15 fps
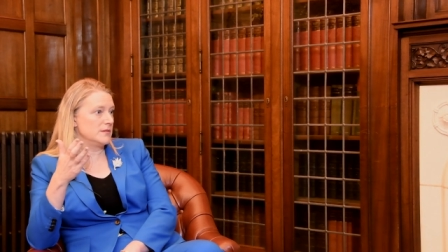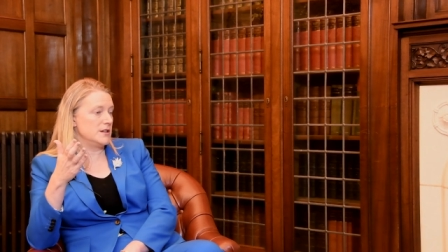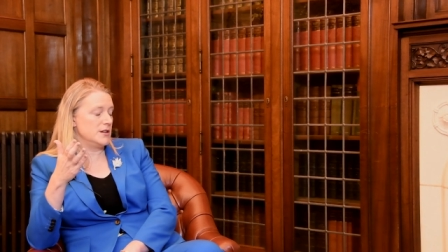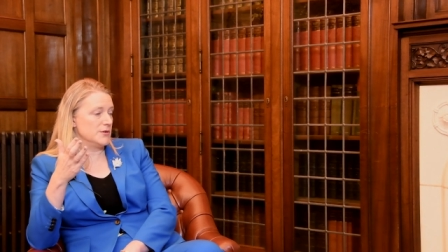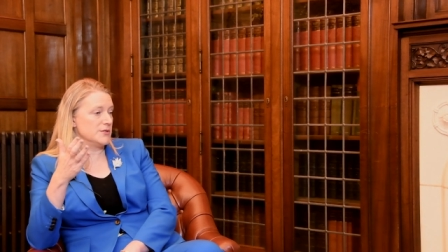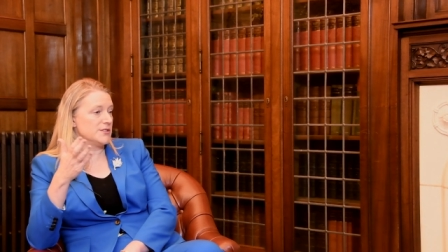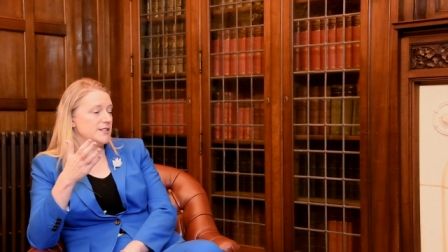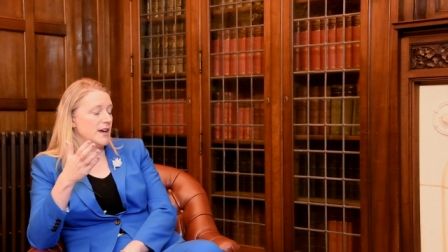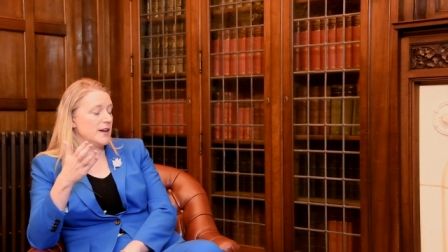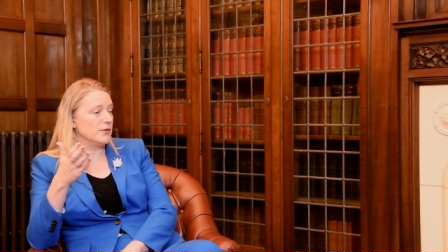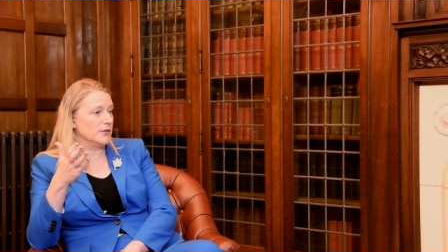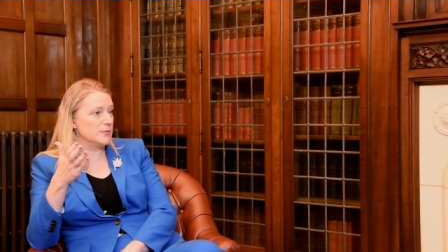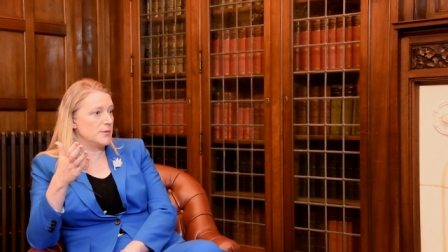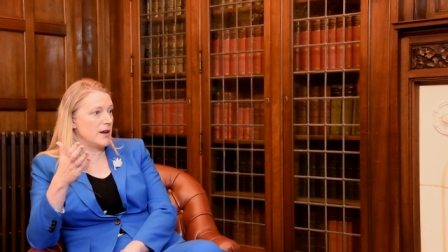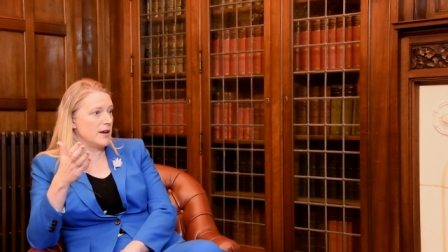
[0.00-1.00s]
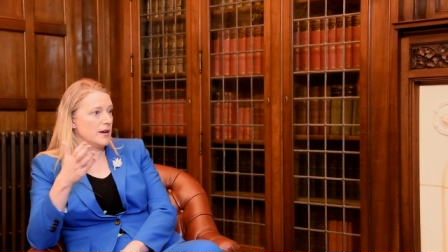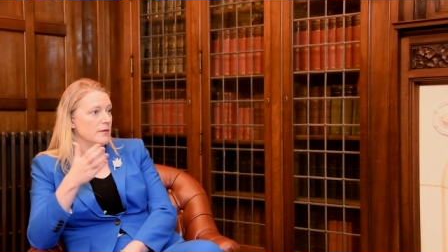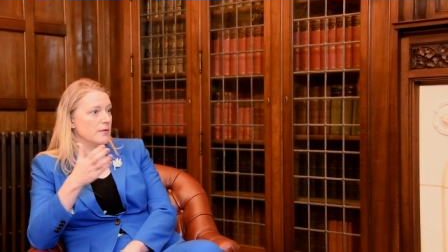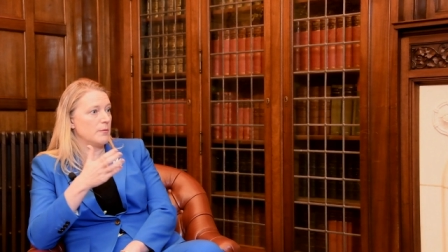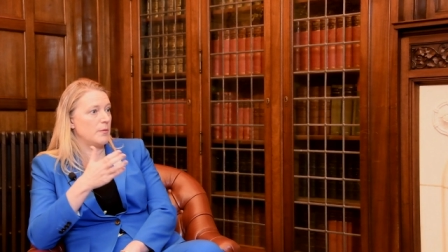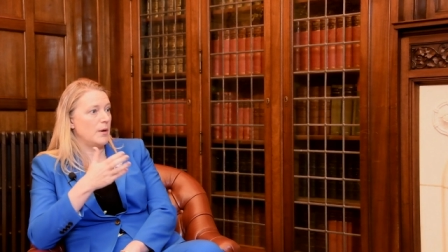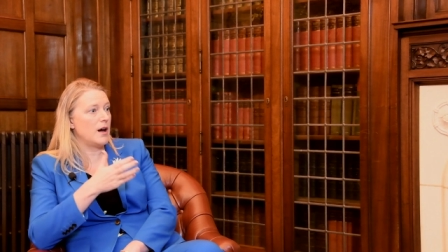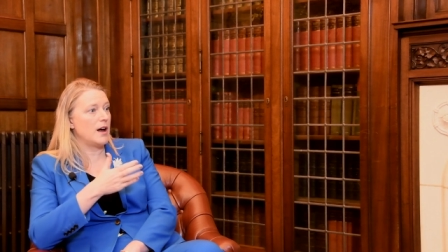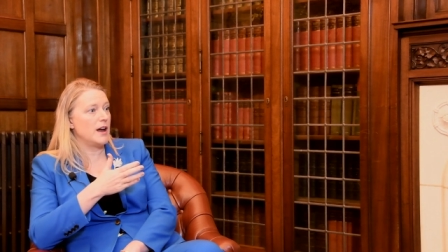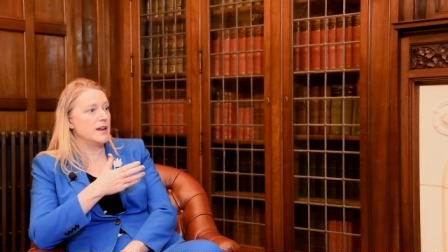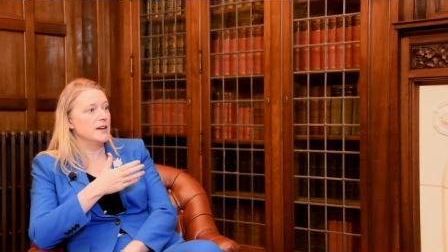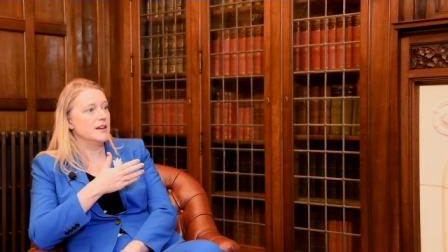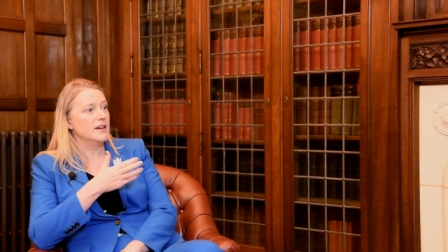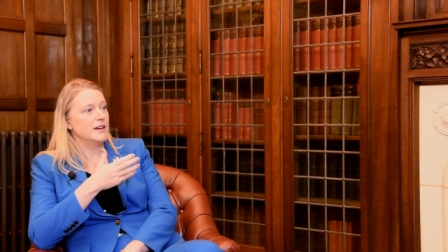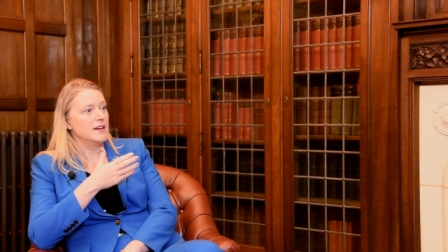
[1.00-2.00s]
you know, settled uh, by
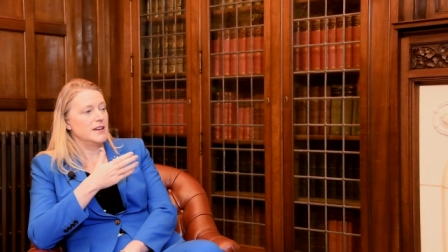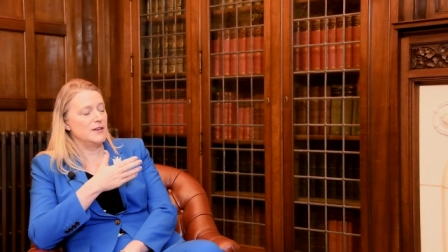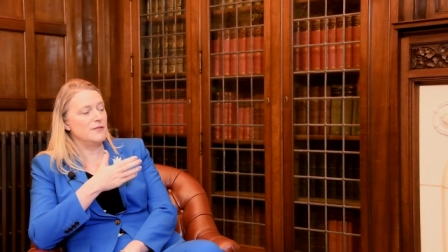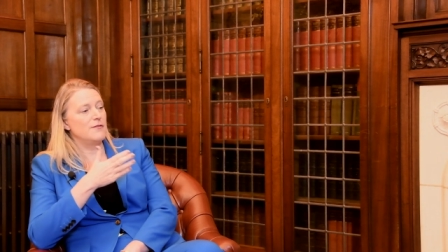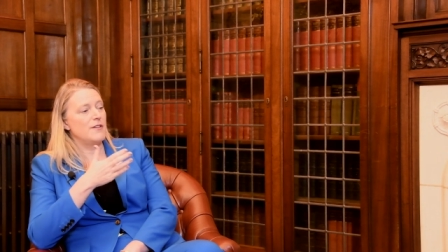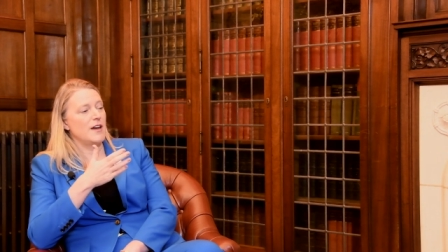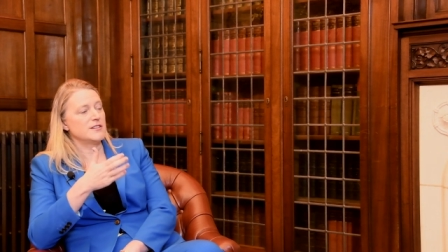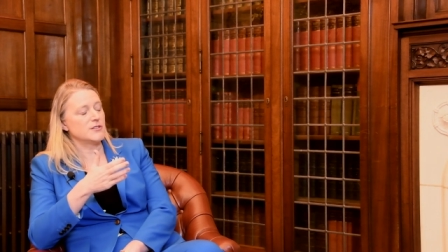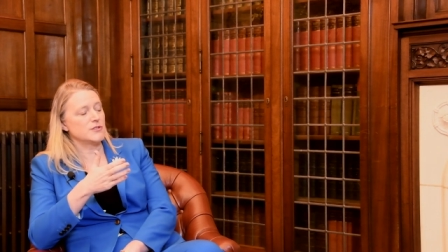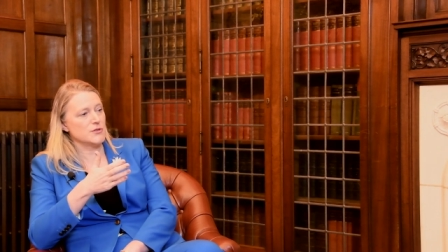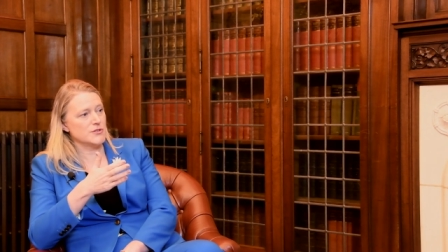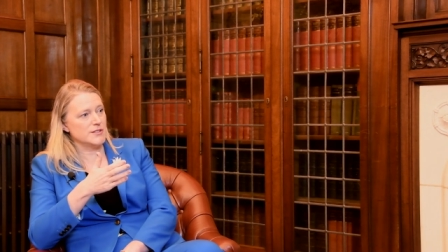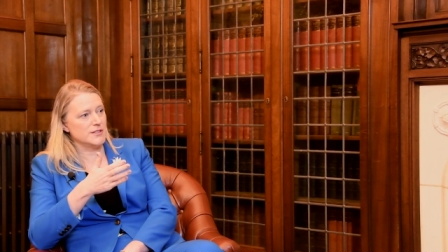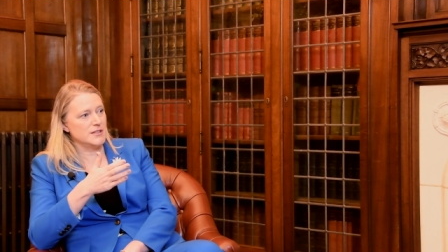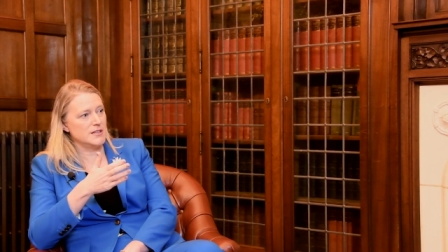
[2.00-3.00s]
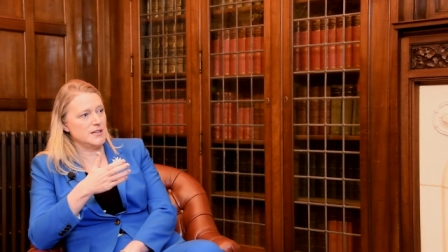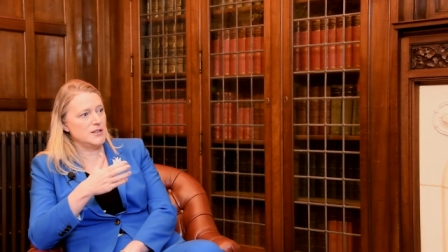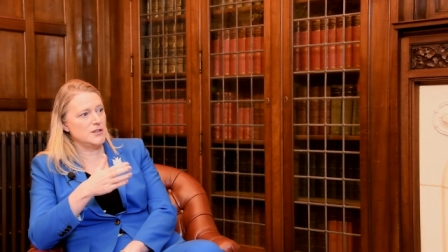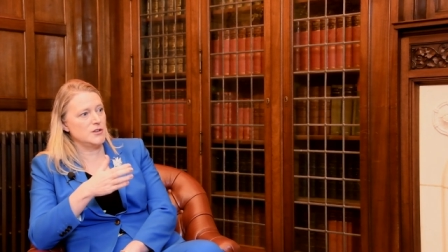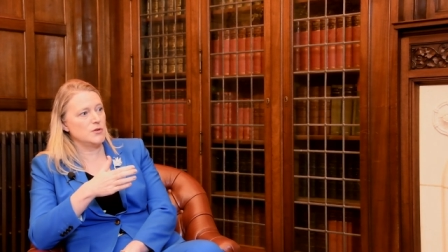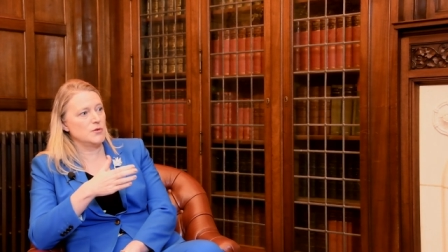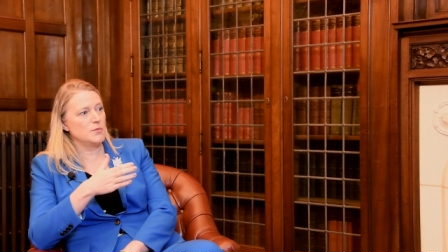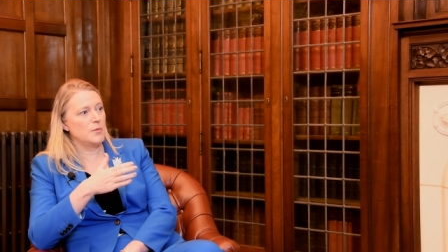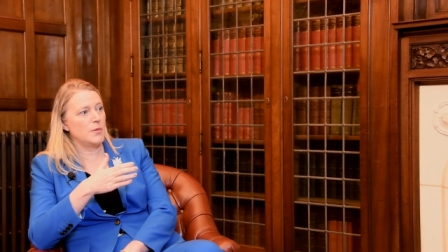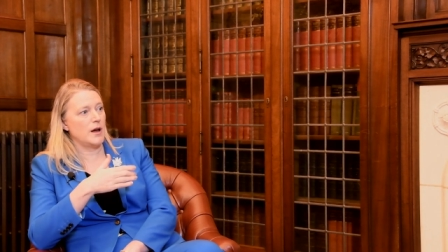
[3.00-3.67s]
investors in the EU.